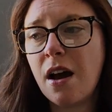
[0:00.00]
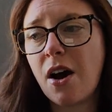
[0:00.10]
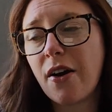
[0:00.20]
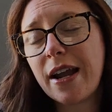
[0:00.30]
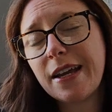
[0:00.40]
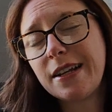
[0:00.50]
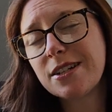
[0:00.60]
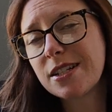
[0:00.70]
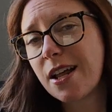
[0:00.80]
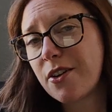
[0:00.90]
All right, and
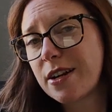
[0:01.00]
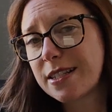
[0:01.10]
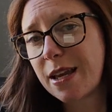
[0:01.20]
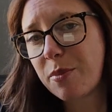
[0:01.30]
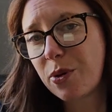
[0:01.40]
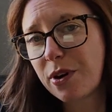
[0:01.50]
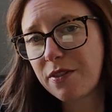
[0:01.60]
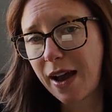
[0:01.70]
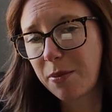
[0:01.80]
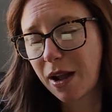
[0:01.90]
here's another example of
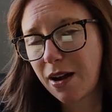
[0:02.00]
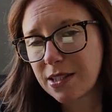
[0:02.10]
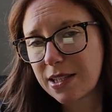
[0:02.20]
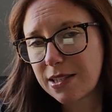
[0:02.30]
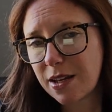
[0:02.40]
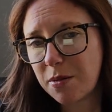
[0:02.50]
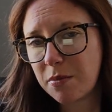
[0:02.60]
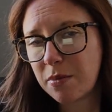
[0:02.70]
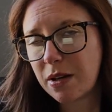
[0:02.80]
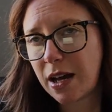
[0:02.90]
how my autism